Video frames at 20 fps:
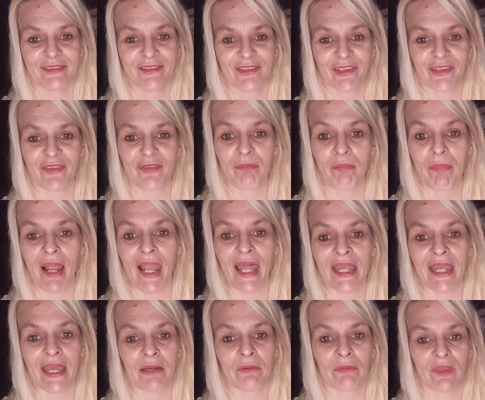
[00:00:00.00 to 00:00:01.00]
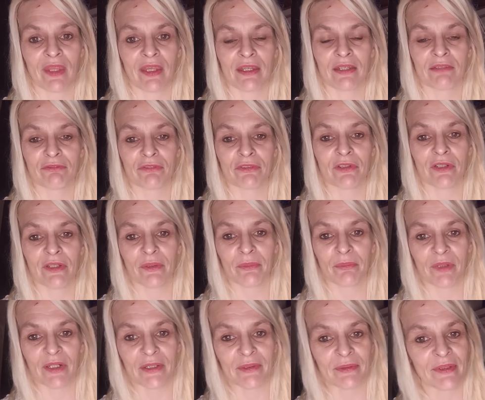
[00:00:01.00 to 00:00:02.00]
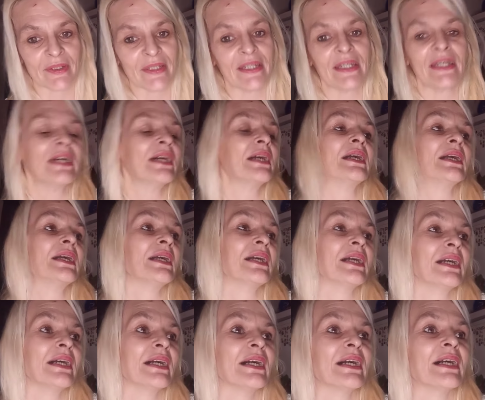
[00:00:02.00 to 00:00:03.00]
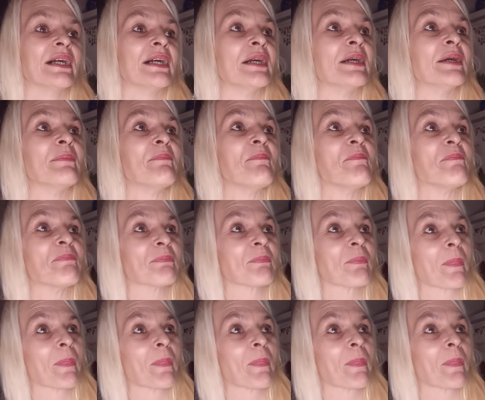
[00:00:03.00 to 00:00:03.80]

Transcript: just play out there for a little while. Um,